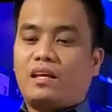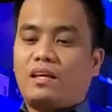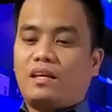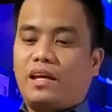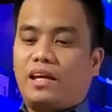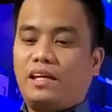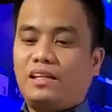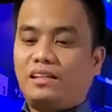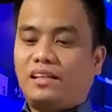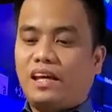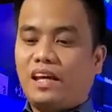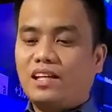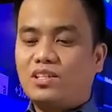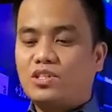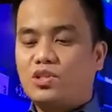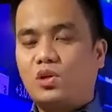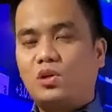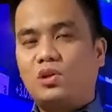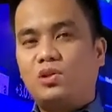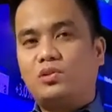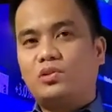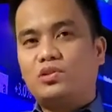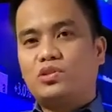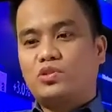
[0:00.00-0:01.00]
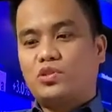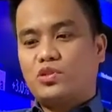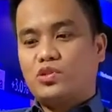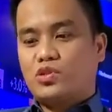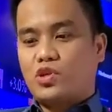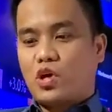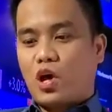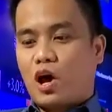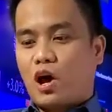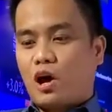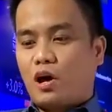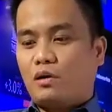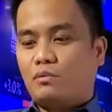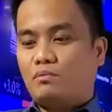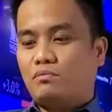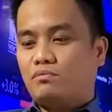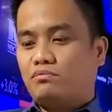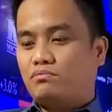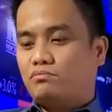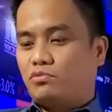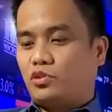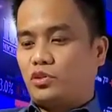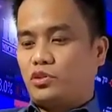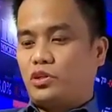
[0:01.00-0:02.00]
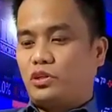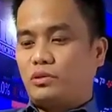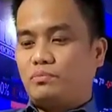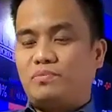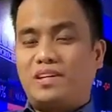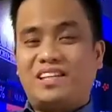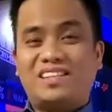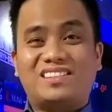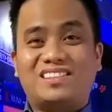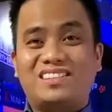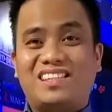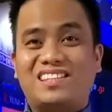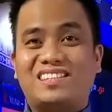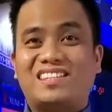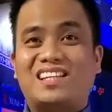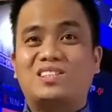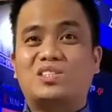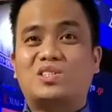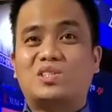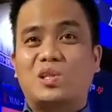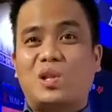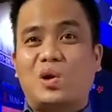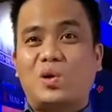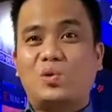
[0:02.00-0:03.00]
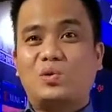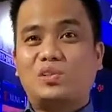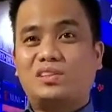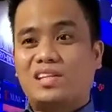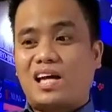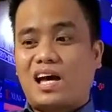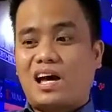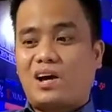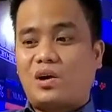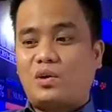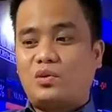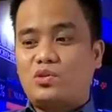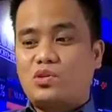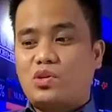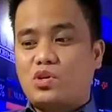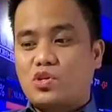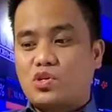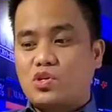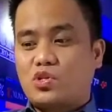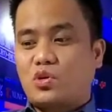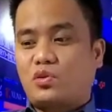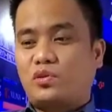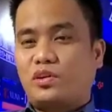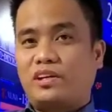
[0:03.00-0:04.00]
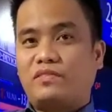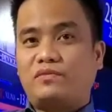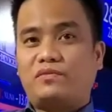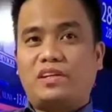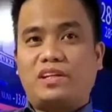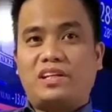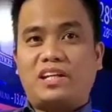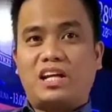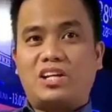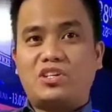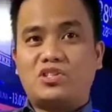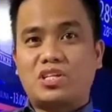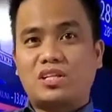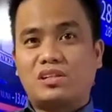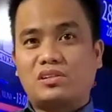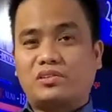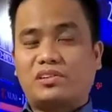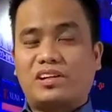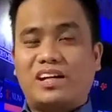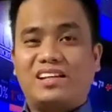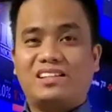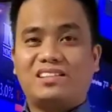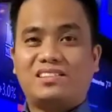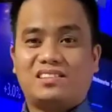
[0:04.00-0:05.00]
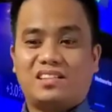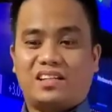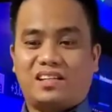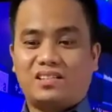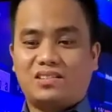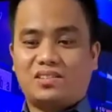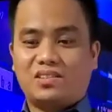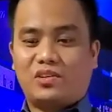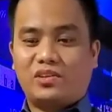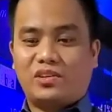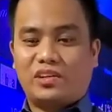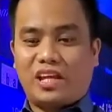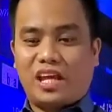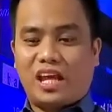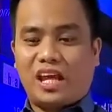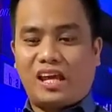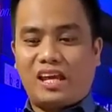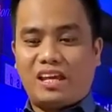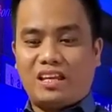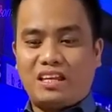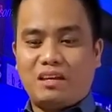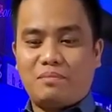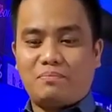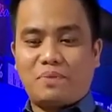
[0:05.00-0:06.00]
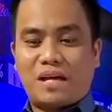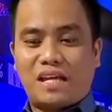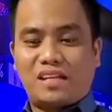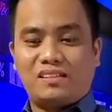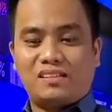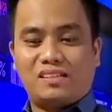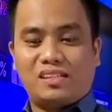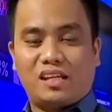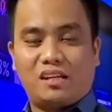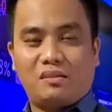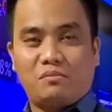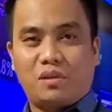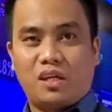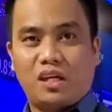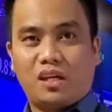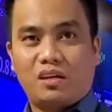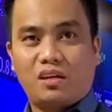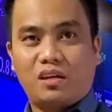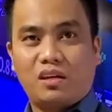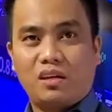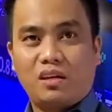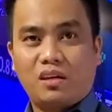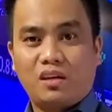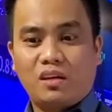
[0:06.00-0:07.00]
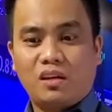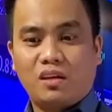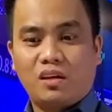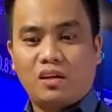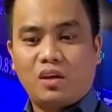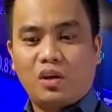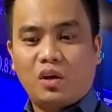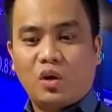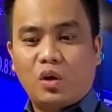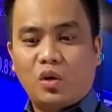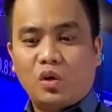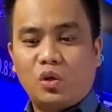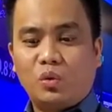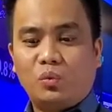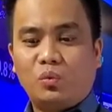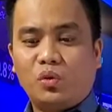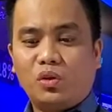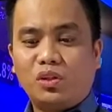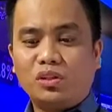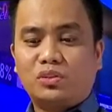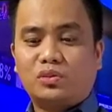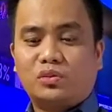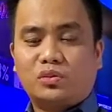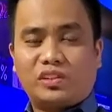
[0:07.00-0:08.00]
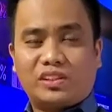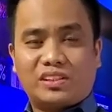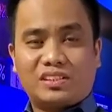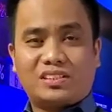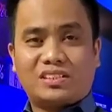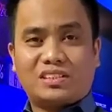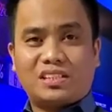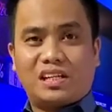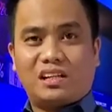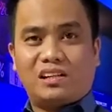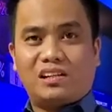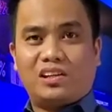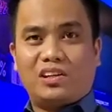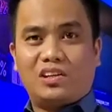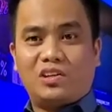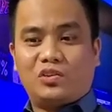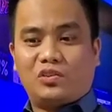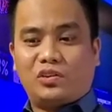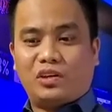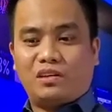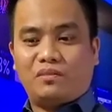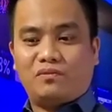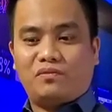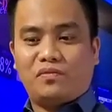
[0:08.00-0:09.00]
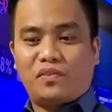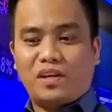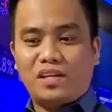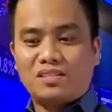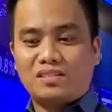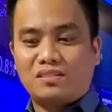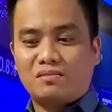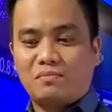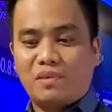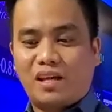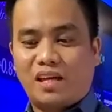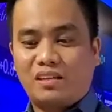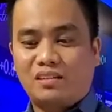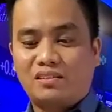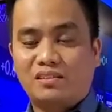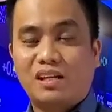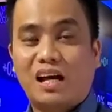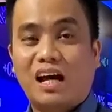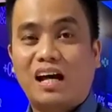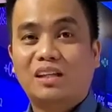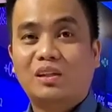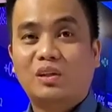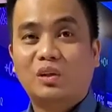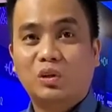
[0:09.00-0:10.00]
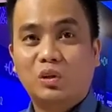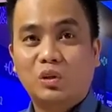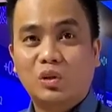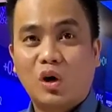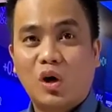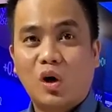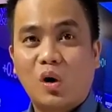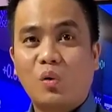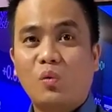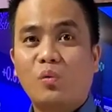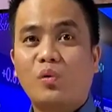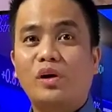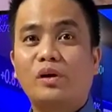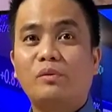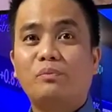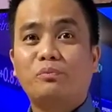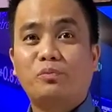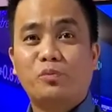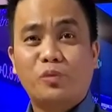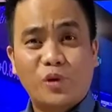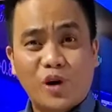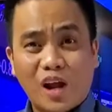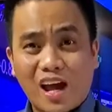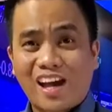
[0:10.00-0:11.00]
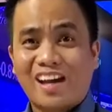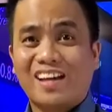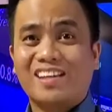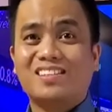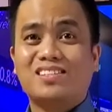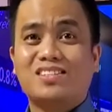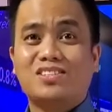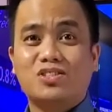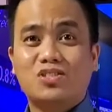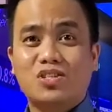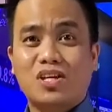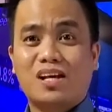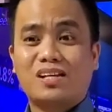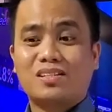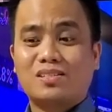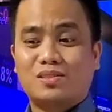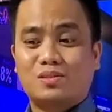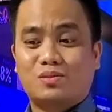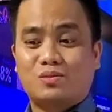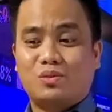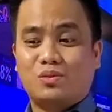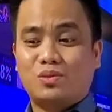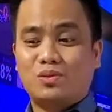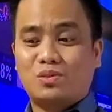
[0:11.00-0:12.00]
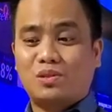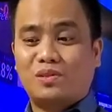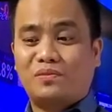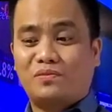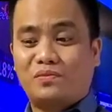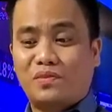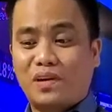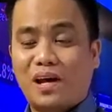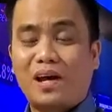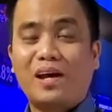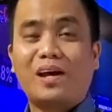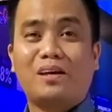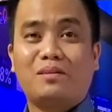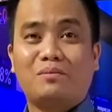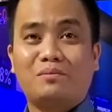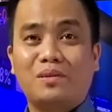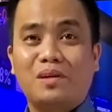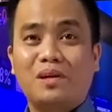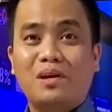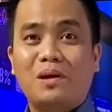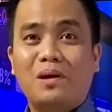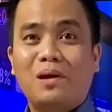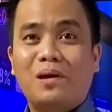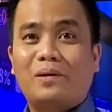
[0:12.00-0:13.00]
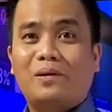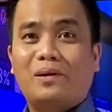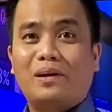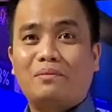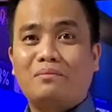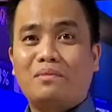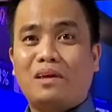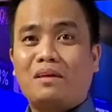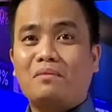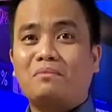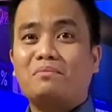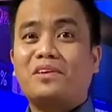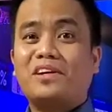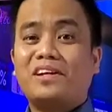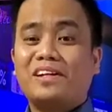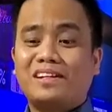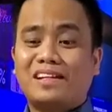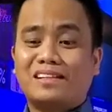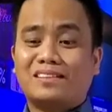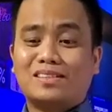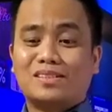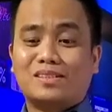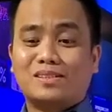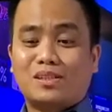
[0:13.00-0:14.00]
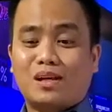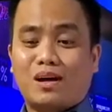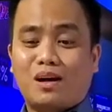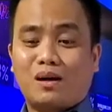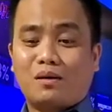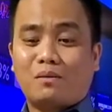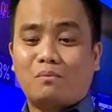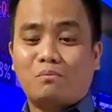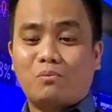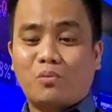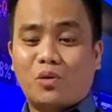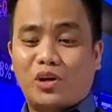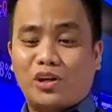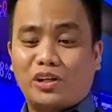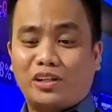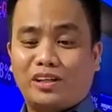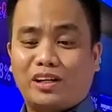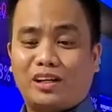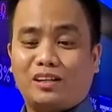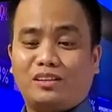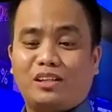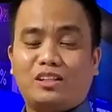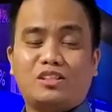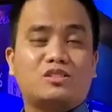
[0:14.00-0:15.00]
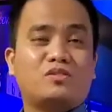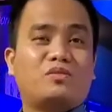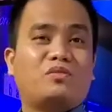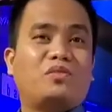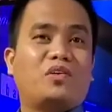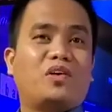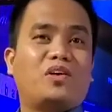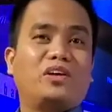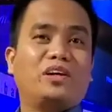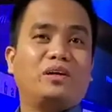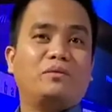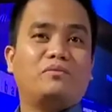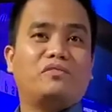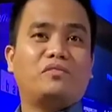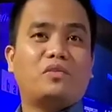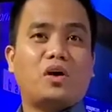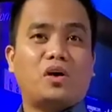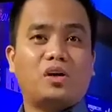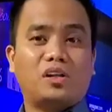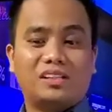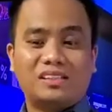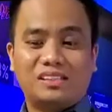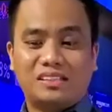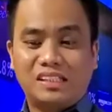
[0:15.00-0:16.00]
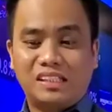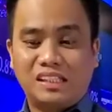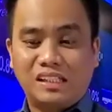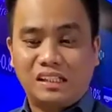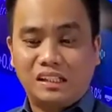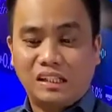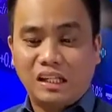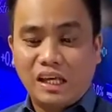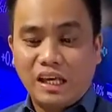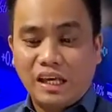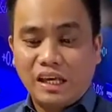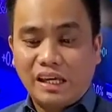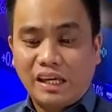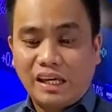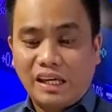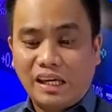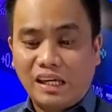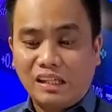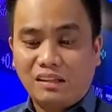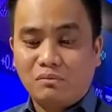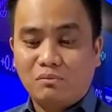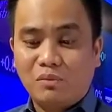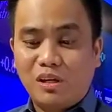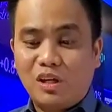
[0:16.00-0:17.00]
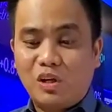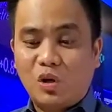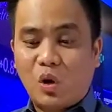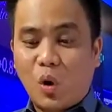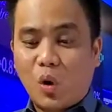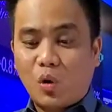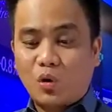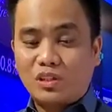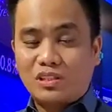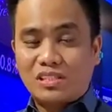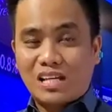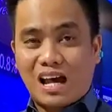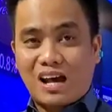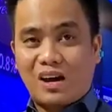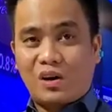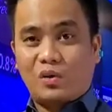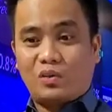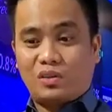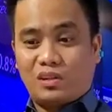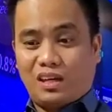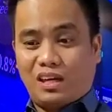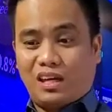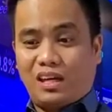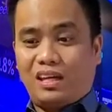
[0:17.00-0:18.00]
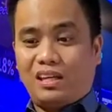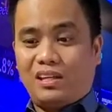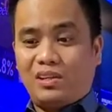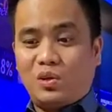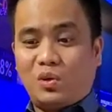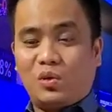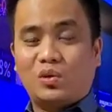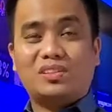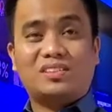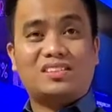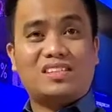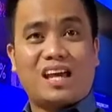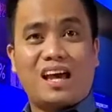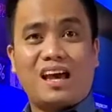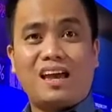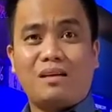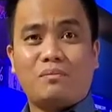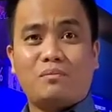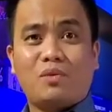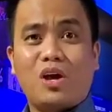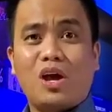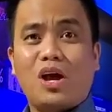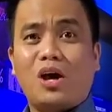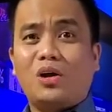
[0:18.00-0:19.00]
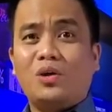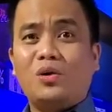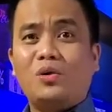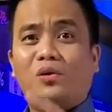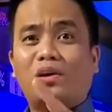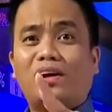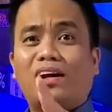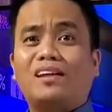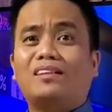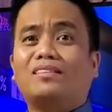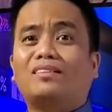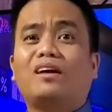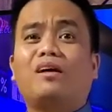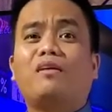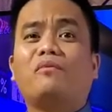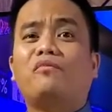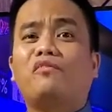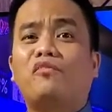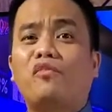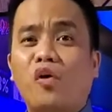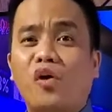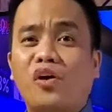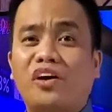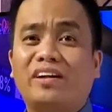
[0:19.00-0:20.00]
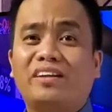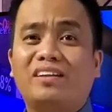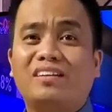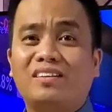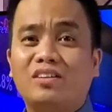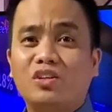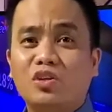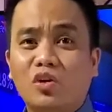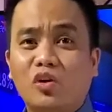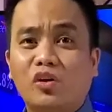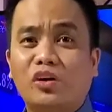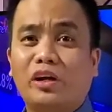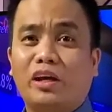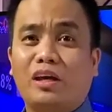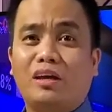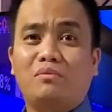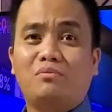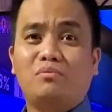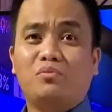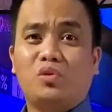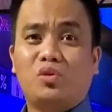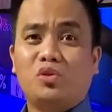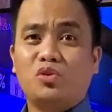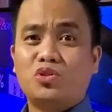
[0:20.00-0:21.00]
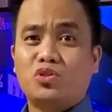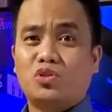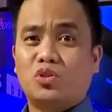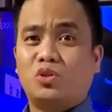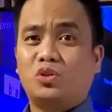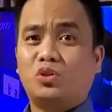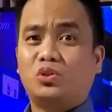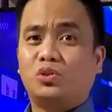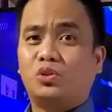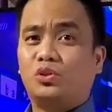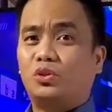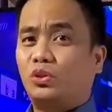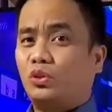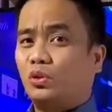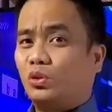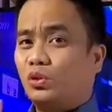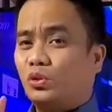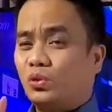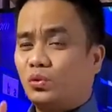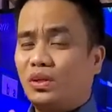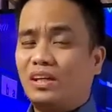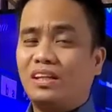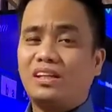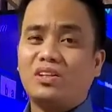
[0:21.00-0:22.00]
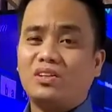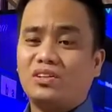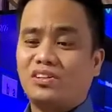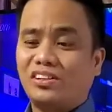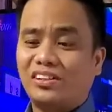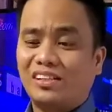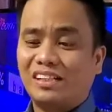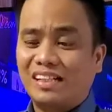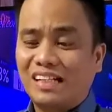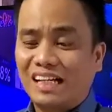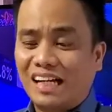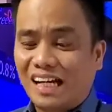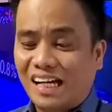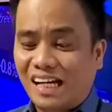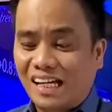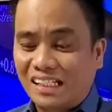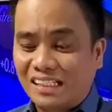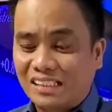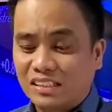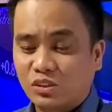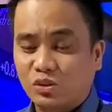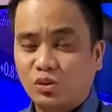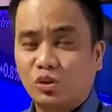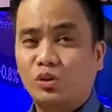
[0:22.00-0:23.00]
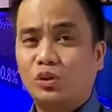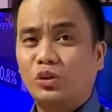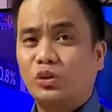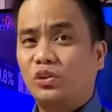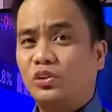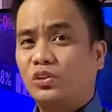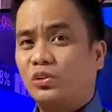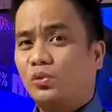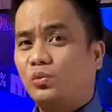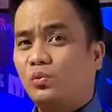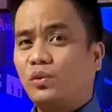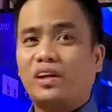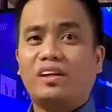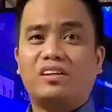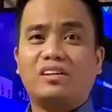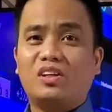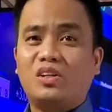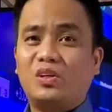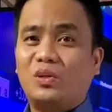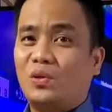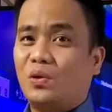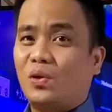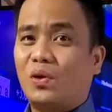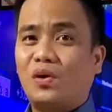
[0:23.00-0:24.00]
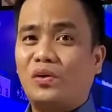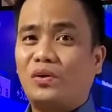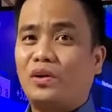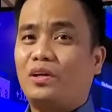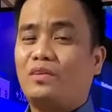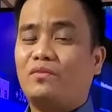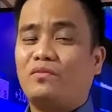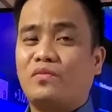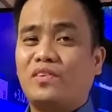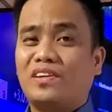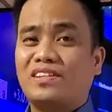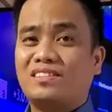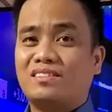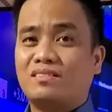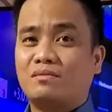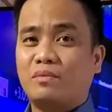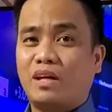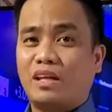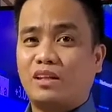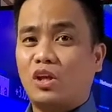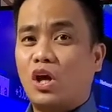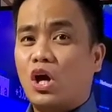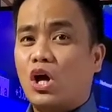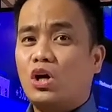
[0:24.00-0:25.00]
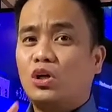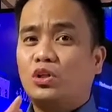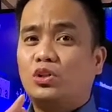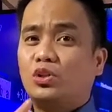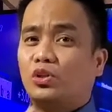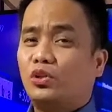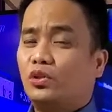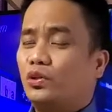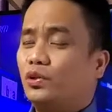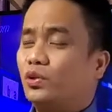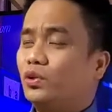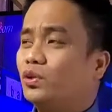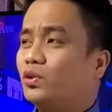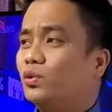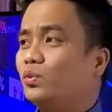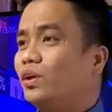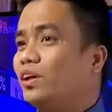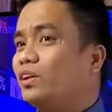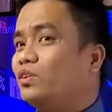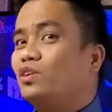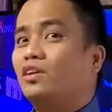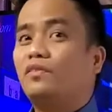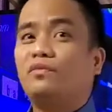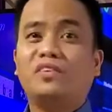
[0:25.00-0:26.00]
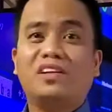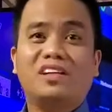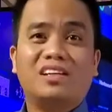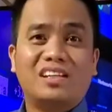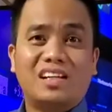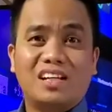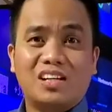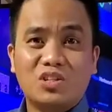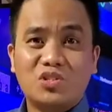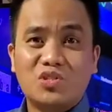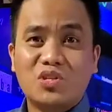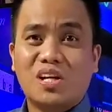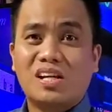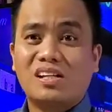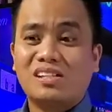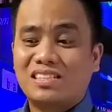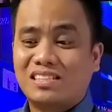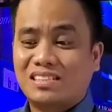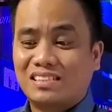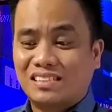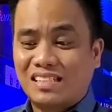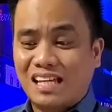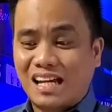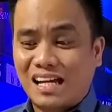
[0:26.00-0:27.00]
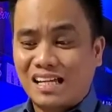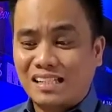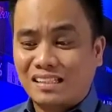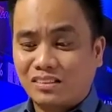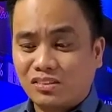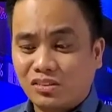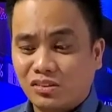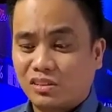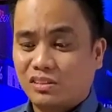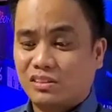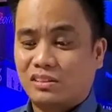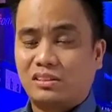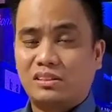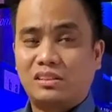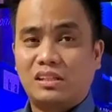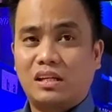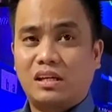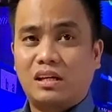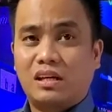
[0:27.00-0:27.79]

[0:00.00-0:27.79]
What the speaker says: In case you lose your job or your business had slowed down during financial crisis or any pandemic, you won't risk selling your investment at lower price just to survive. Remember that stock market is very volatile. It may go down in no time. You can't afford your emotion to ruin your guys, to ruin your investment, to ruin your financial status.